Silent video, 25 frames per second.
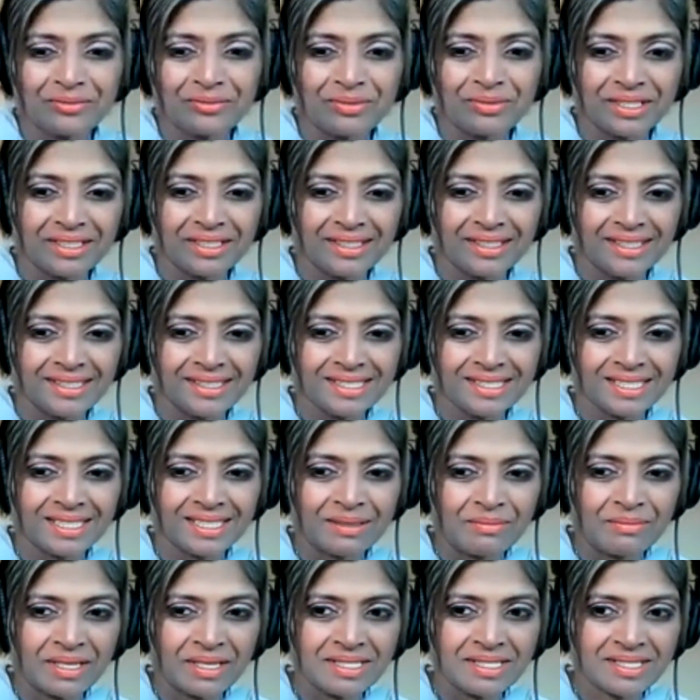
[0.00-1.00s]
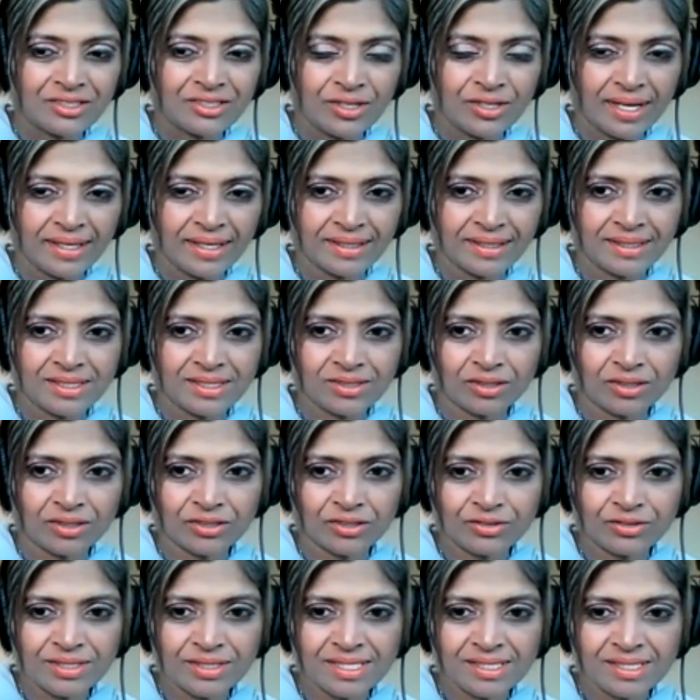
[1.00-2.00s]
But it's an amazing dragon. It's got
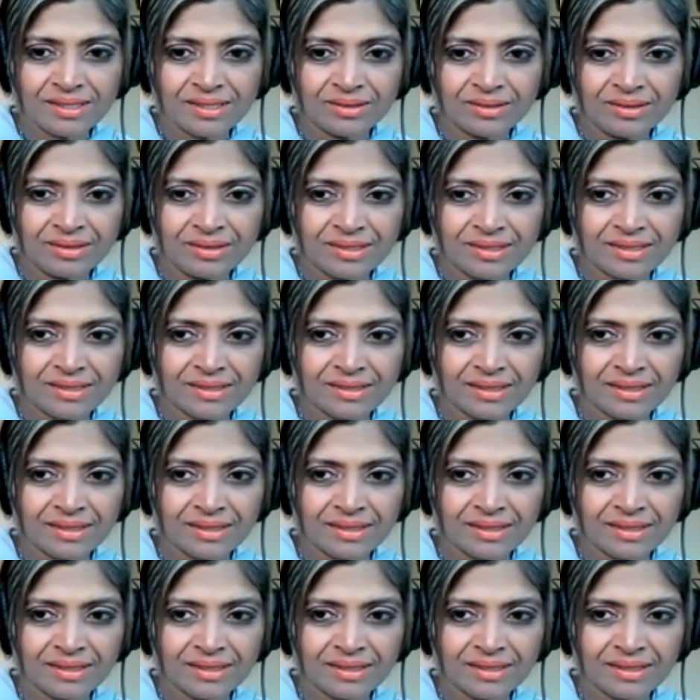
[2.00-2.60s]
crystals.